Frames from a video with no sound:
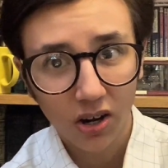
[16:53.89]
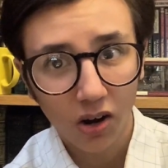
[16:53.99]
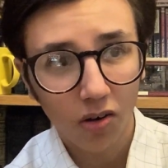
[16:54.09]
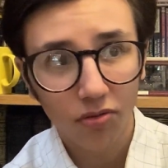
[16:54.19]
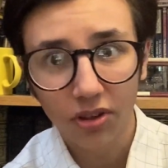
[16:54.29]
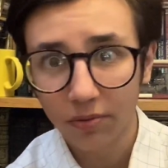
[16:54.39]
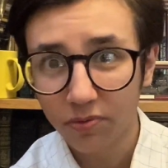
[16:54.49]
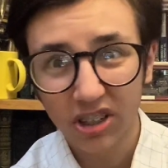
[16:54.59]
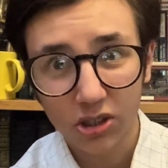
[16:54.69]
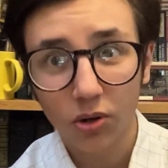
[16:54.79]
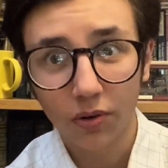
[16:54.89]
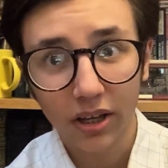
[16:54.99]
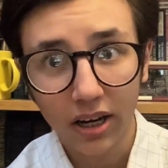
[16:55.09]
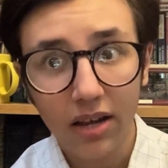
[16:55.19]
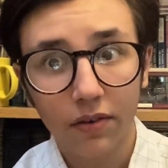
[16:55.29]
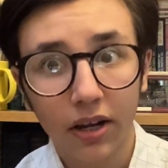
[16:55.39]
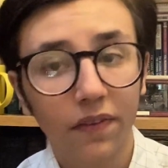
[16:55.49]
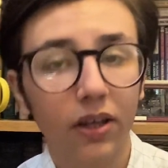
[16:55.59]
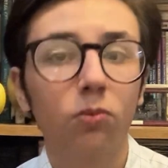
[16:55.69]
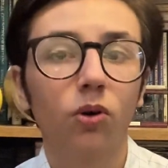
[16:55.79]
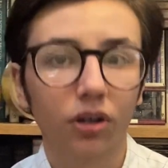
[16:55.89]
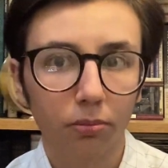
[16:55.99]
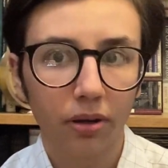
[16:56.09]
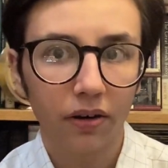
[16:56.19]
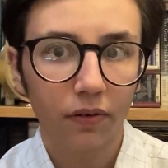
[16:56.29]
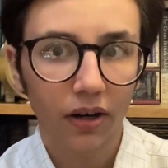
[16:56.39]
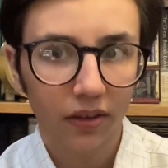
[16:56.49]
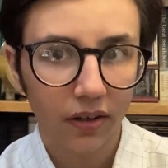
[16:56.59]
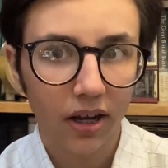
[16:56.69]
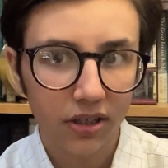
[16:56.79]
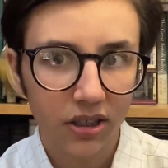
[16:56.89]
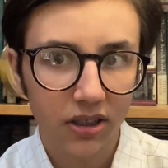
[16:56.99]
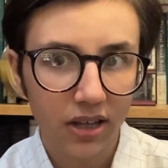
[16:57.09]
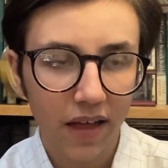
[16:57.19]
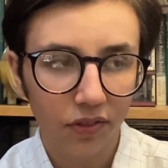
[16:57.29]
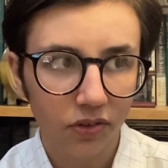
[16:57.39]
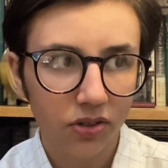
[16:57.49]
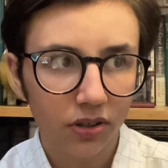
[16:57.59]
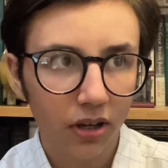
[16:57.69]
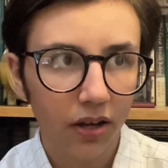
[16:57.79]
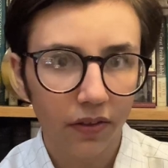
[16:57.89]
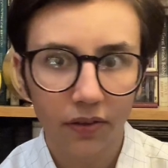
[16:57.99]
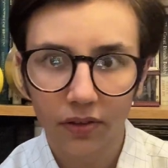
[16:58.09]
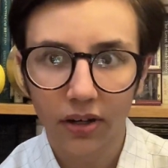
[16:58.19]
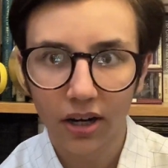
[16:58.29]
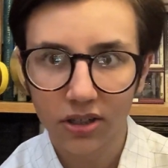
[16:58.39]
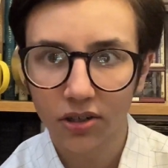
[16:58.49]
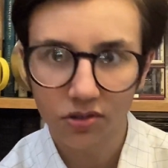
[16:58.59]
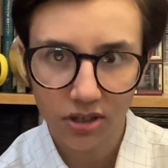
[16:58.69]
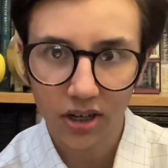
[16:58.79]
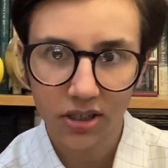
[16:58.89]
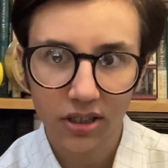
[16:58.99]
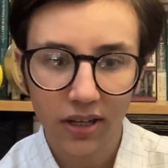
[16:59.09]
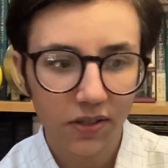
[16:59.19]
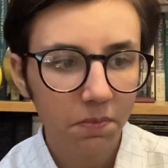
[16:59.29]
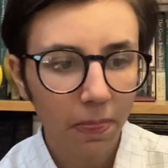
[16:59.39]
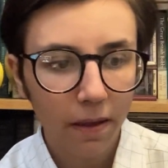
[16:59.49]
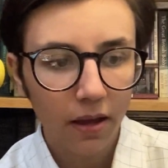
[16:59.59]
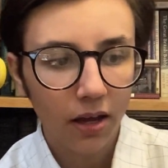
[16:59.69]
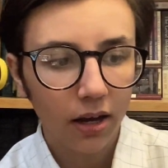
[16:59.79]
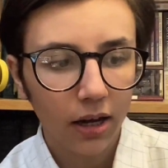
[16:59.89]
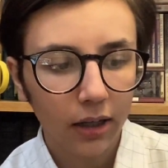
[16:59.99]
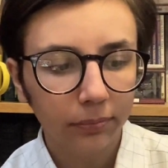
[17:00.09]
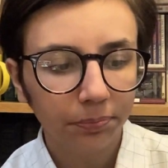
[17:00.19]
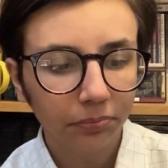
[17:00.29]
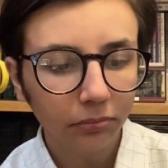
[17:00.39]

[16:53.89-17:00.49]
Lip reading: of the Victorian era, in the Edwardian period, right, in the 1910s, the 1900s and 1910s.